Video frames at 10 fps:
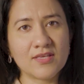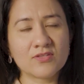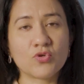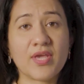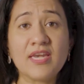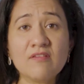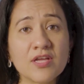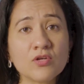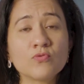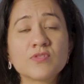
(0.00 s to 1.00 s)
So
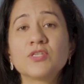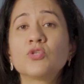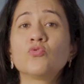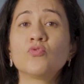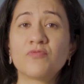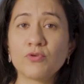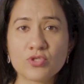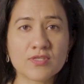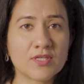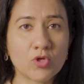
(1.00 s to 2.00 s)
anyone who's into
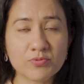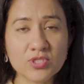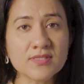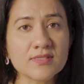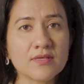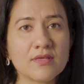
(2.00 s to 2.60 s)
futures and options,